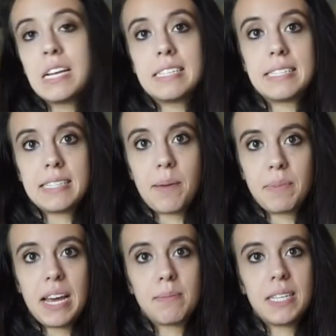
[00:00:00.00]

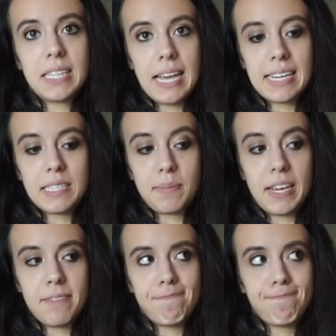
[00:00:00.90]
Sometimes it likes
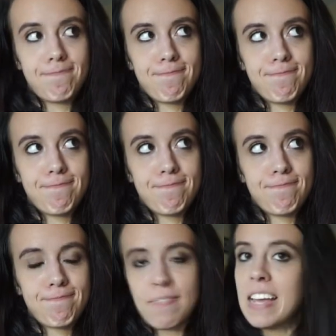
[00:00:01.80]
me,
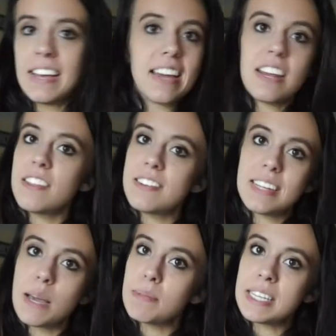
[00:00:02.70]
and other
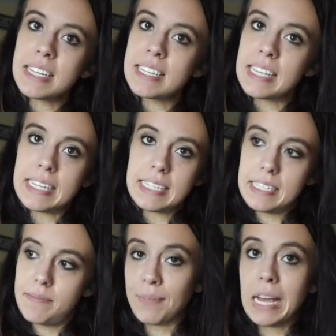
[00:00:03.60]
times it
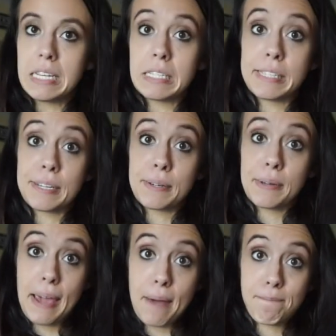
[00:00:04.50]
doesn't. So
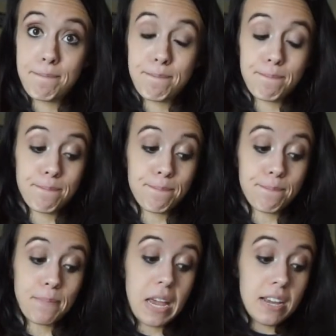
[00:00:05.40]
yeah.
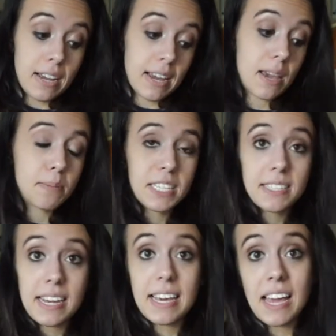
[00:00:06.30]
I am still
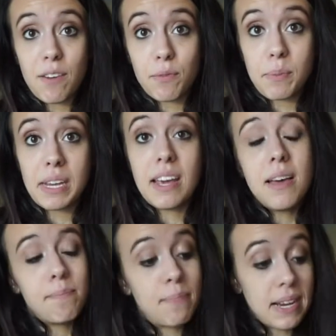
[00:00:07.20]
taking Alphamine,
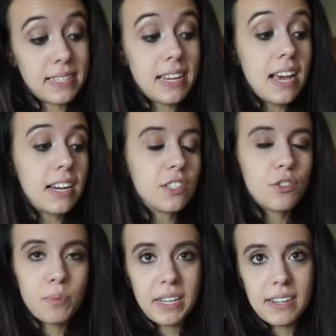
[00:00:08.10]
but I
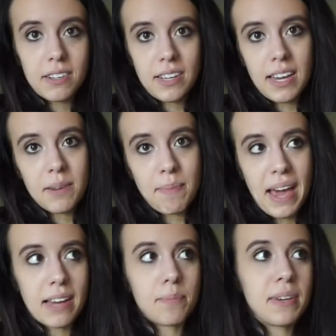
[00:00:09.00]
do plan on cutting
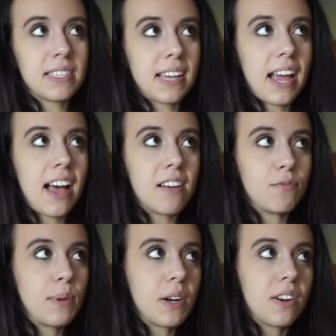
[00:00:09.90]
back because I
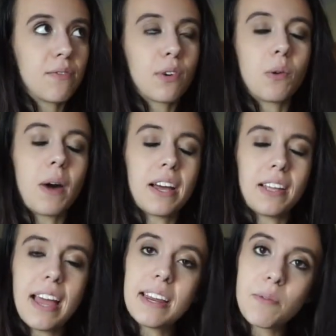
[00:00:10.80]
have been on it for a while
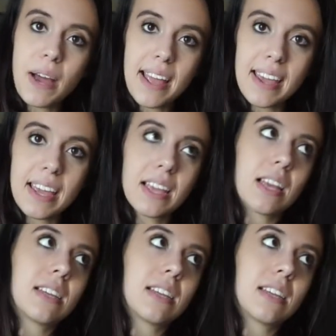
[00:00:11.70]
anyway,